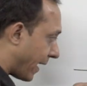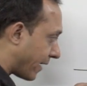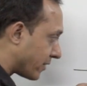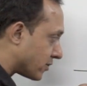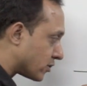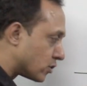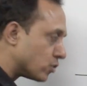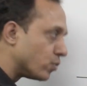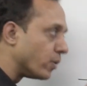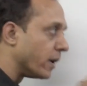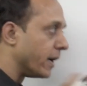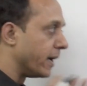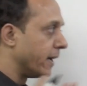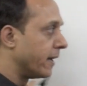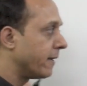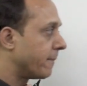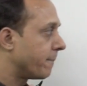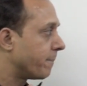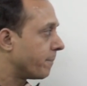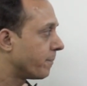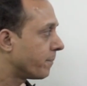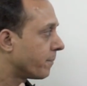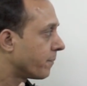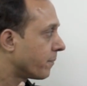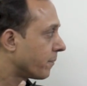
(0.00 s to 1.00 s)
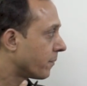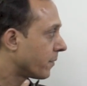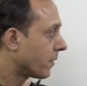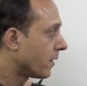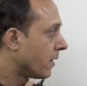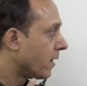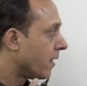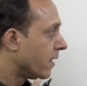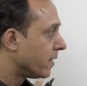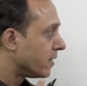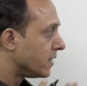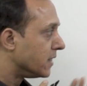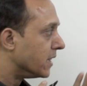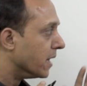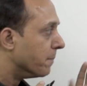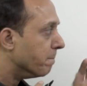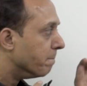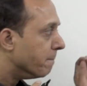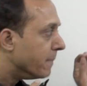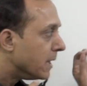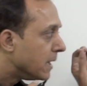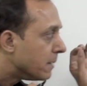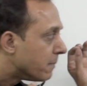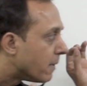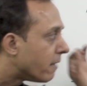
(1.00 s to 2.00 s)
x to a, the
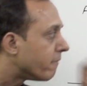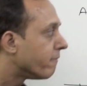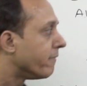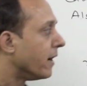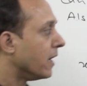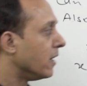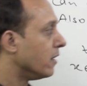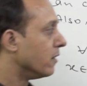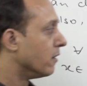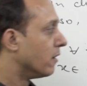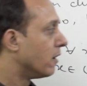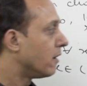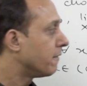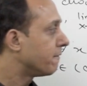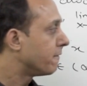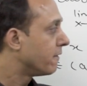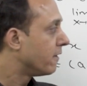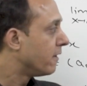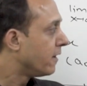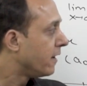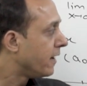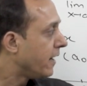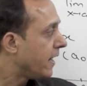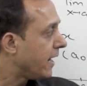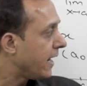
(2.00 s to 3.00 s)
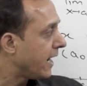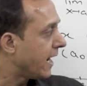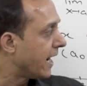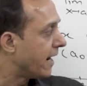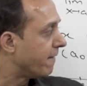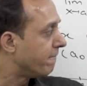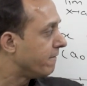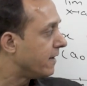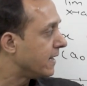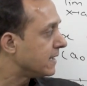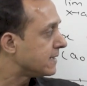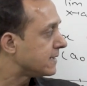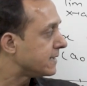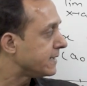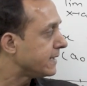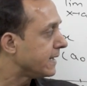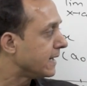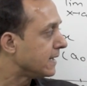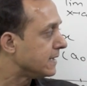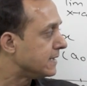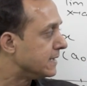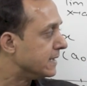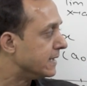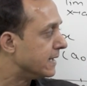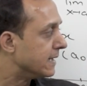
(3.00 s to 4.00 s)
minimum value of f dash c
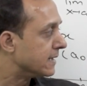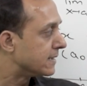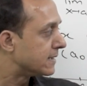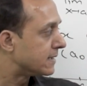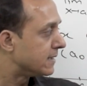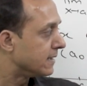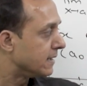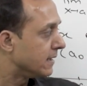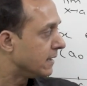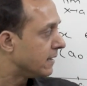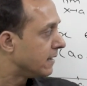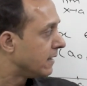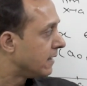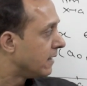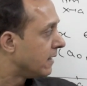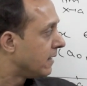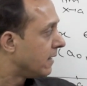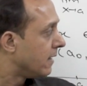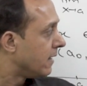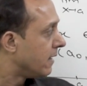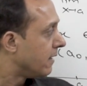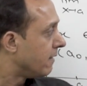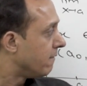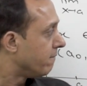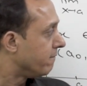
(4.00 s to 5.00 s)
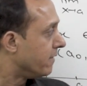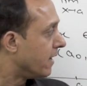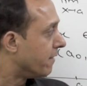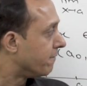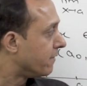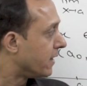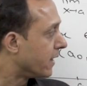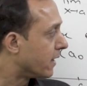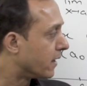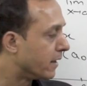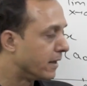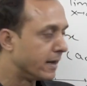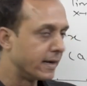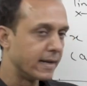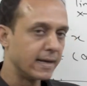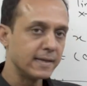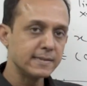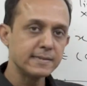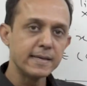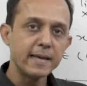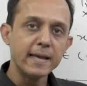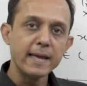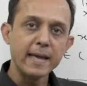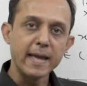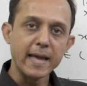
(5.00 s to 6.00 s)
and g dash c, we have taken it
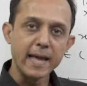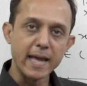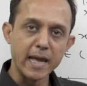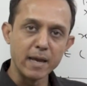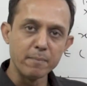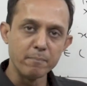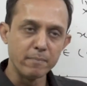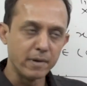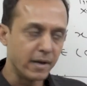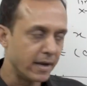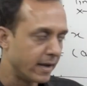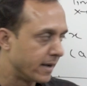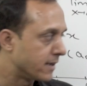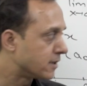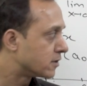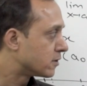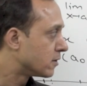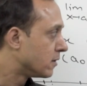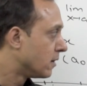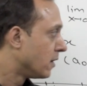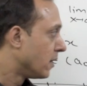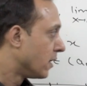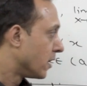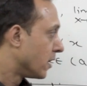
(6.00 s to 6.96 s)
as mx.